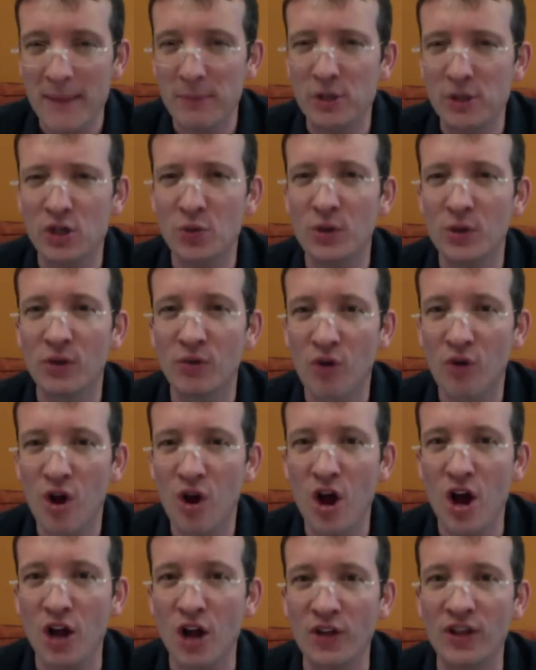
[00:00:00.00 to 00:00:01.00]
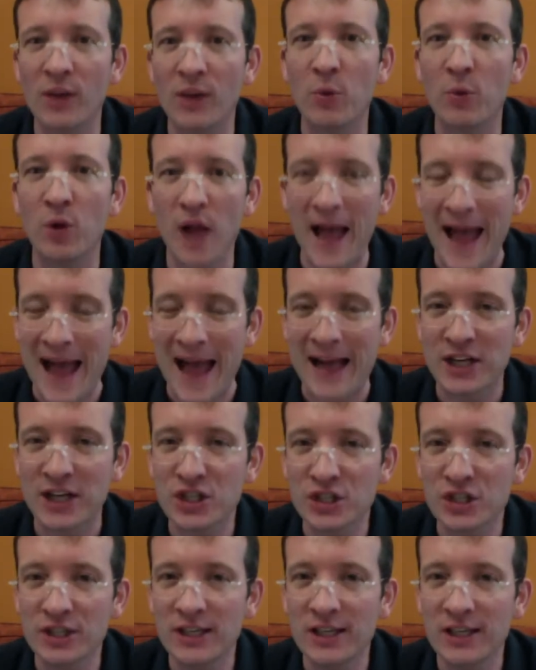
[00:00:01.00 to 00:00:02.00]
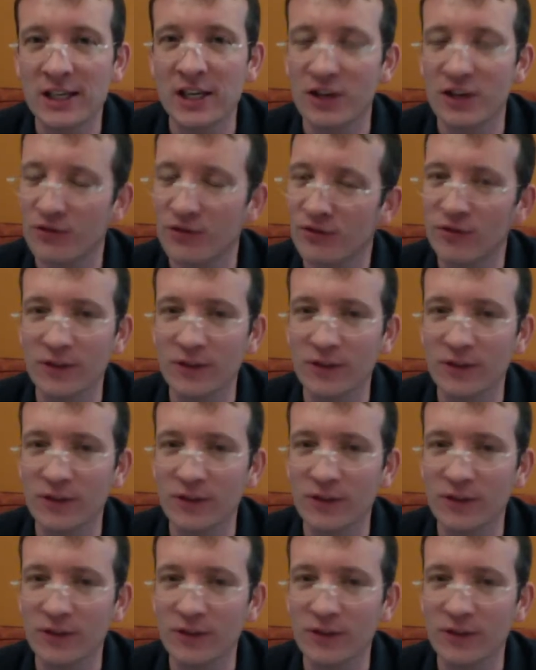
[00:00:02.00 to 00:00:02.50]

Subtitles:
be doing wrong that will actually,